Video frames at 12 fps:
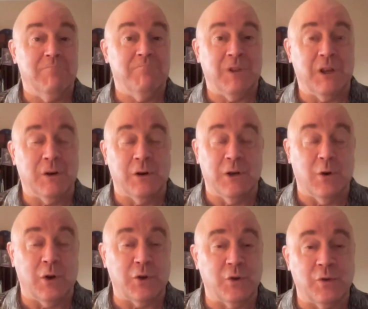in
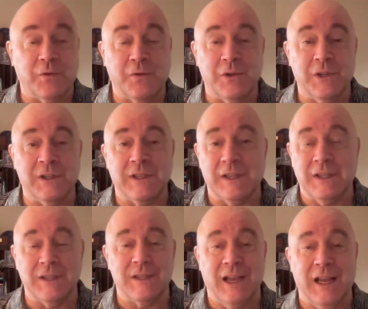all truthfulness, at
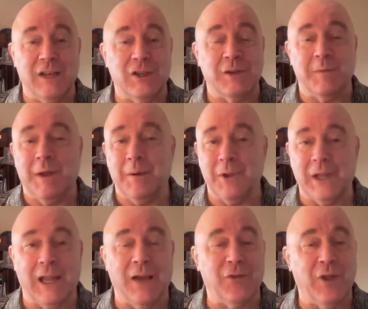this age, to be able to
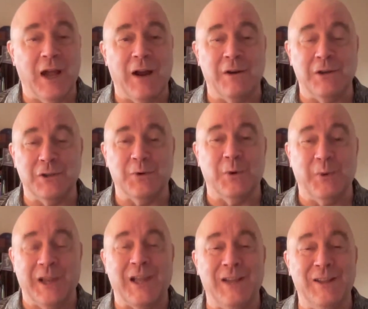get there and do what
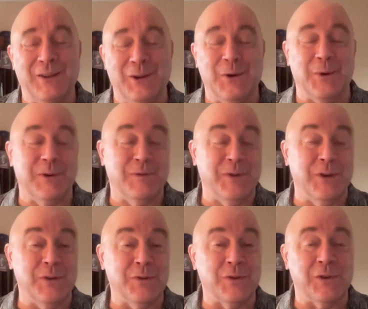we can do, it
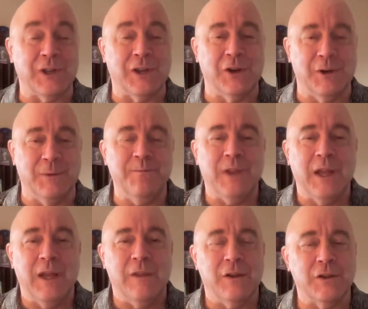feels really good.
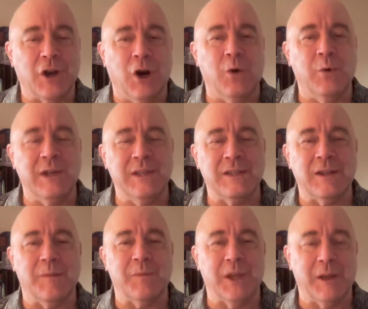There's always
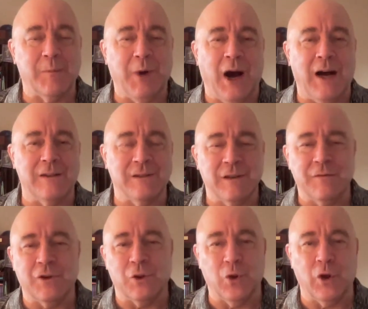something
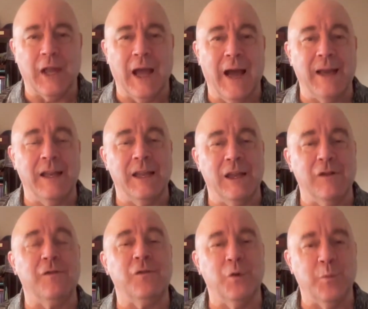positive to look at
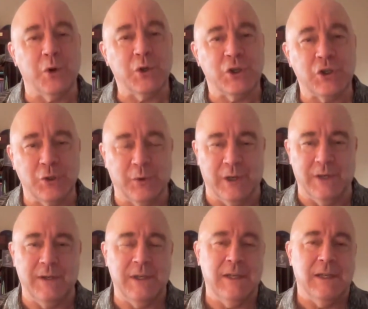if you pursue
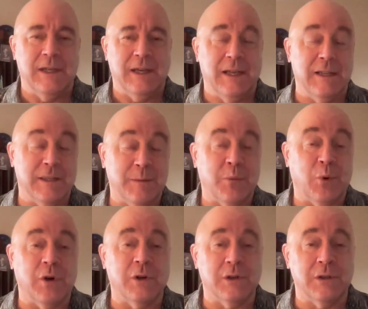it. And it's
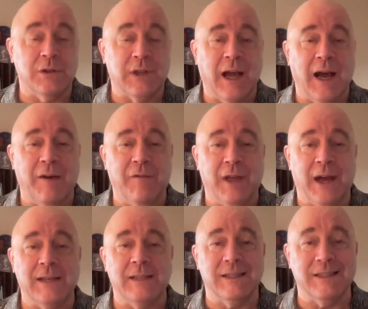important to have
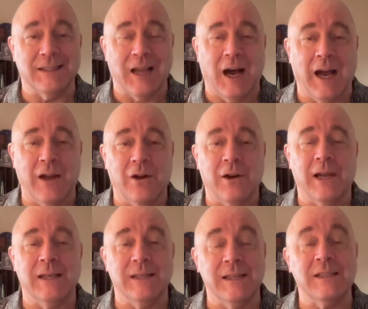that desire
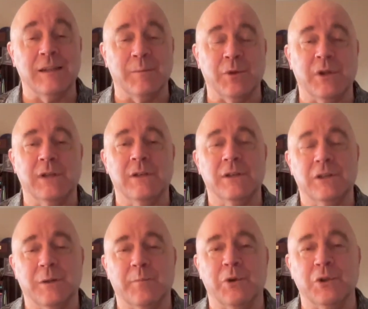and discipline
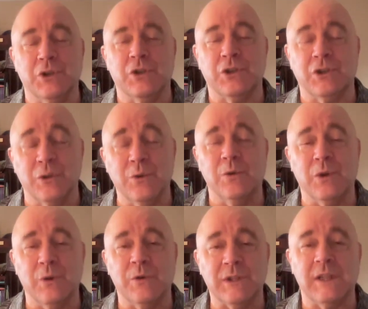to pursue
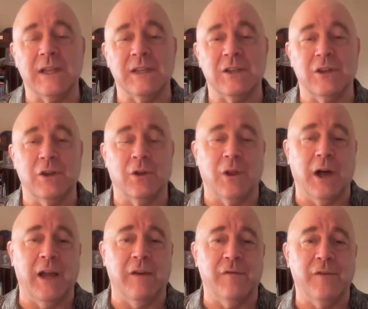those things in your
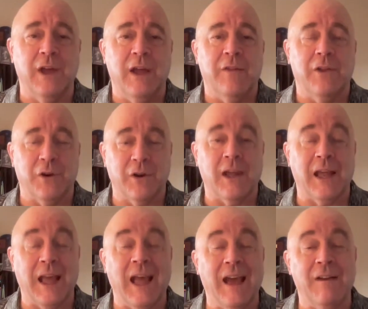life that are going
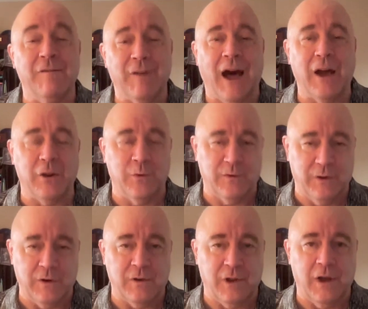to add value
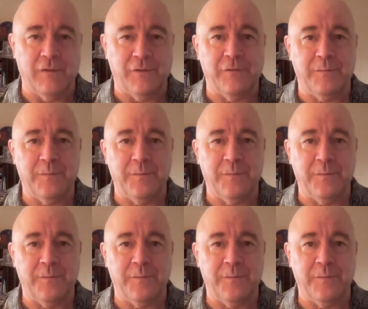to your life.